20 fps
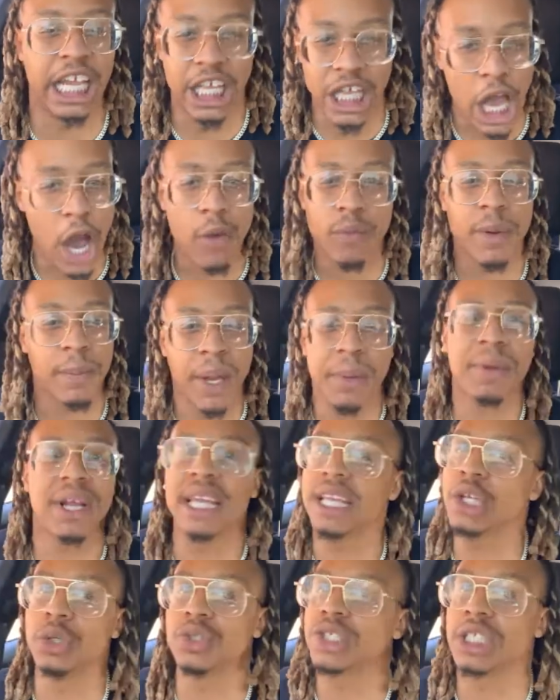Y'all remember
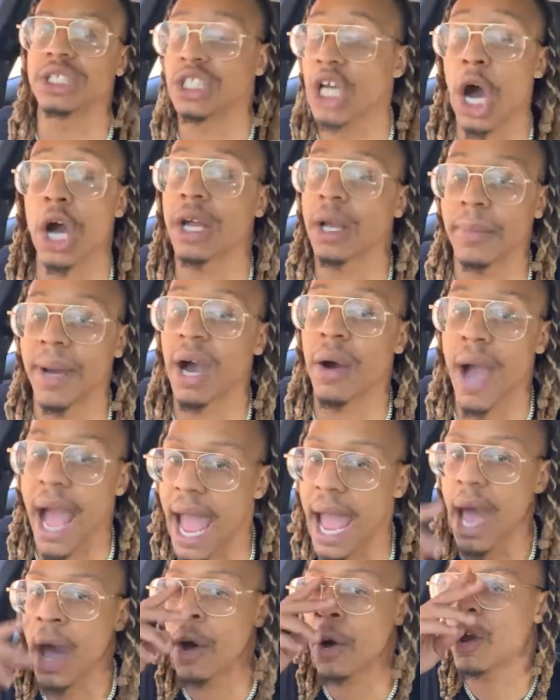he used to talk about
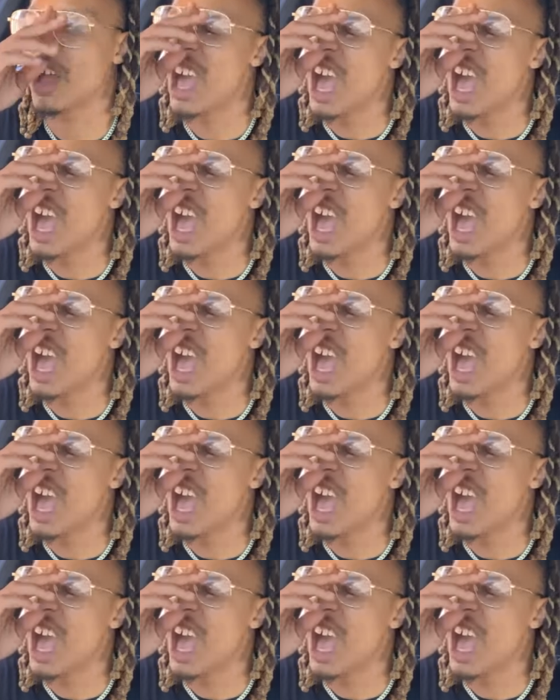how